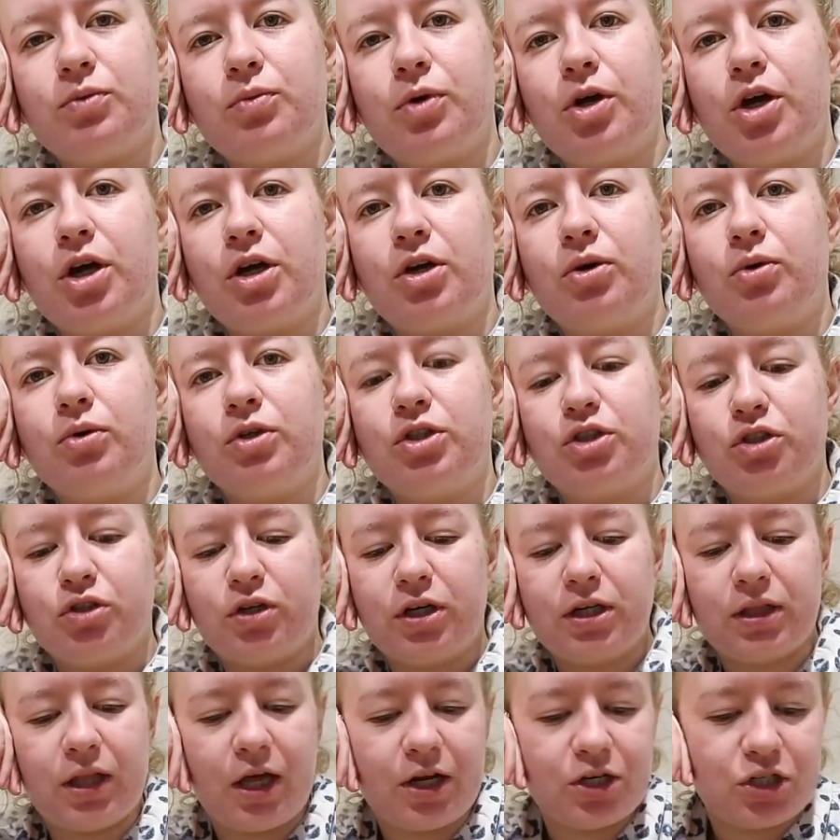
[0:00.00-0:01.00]
work or
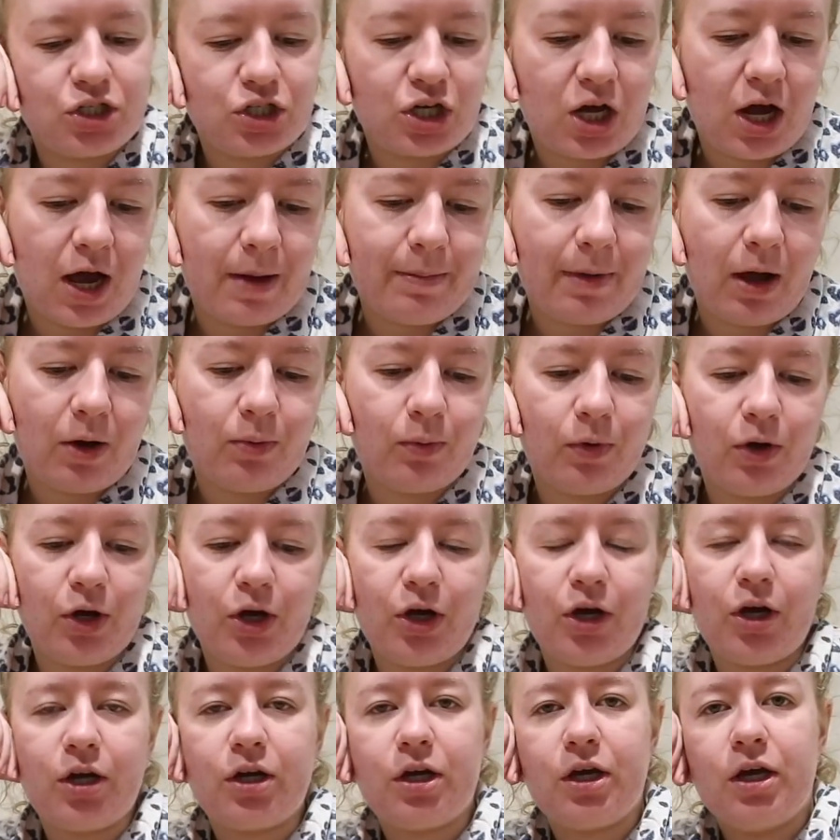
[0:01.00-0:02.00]
during lunchtime at
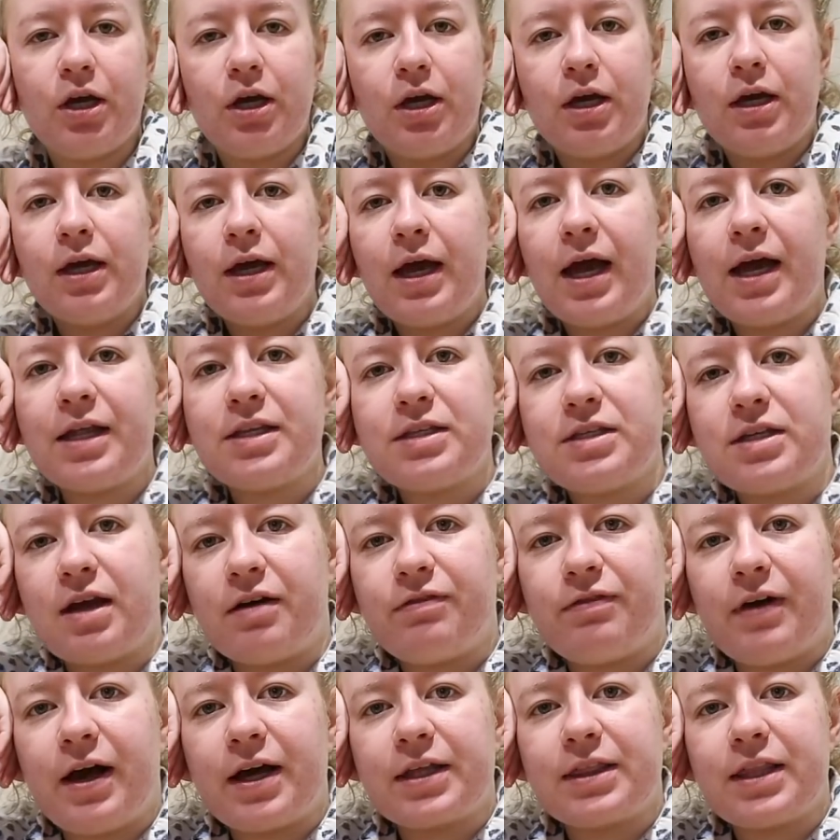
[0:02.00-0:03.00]
work and
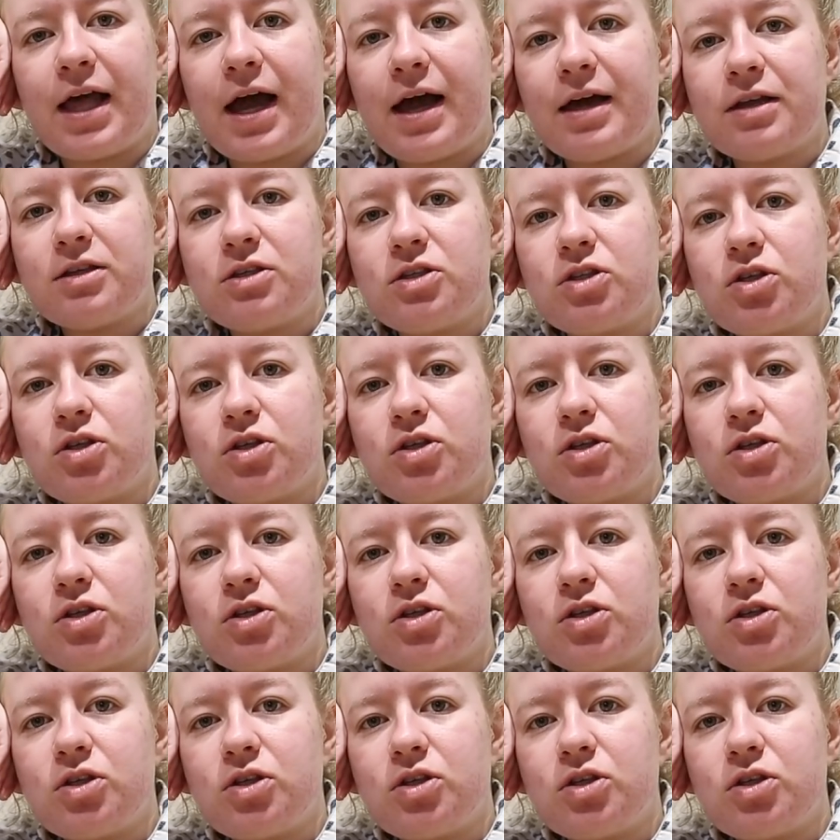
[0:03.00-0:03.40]
stuff like that.